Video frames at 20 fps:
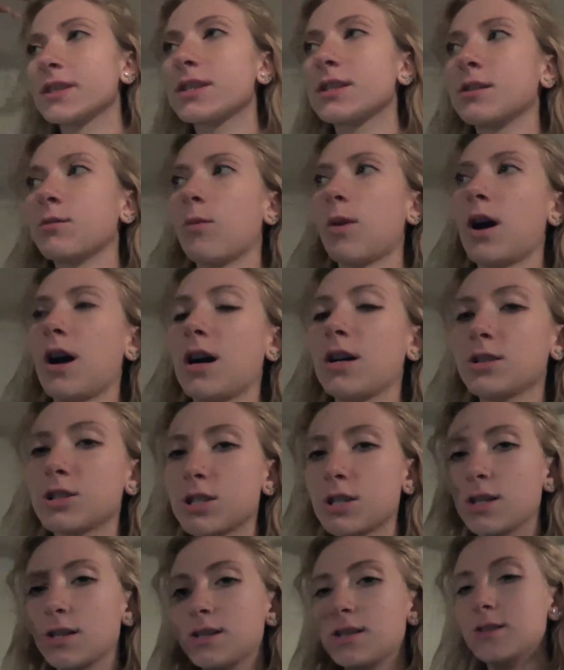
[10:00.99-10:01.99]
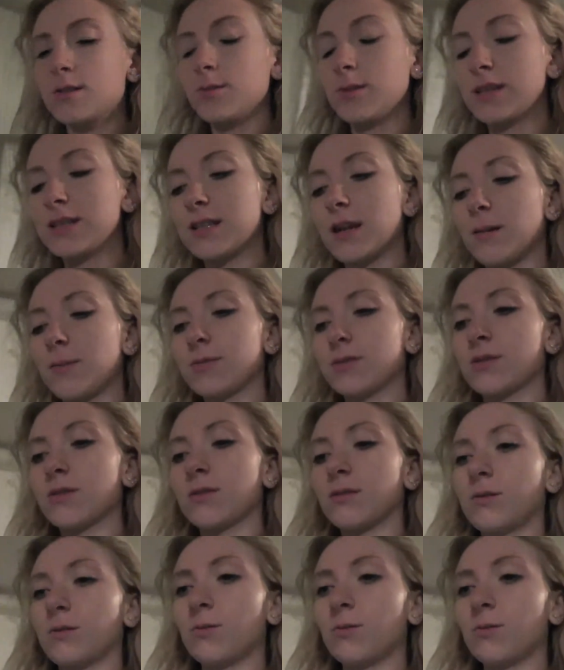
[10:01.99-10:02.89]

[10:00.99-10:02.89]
to watch this week's episode